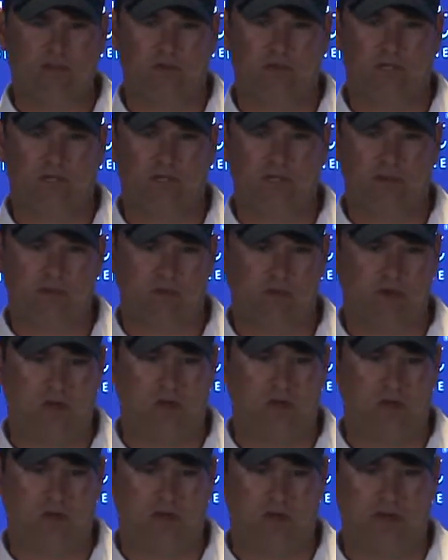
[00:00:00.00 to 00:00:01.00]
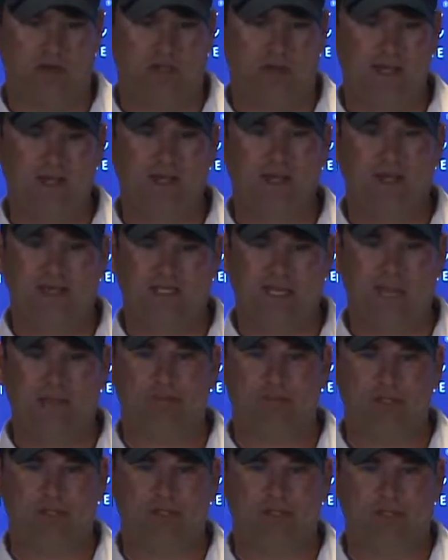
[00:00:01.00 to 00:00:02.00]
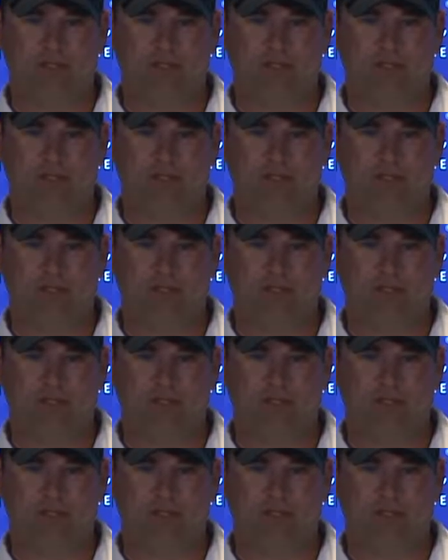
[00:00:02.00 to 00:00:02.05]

where he got the ball and made things happen.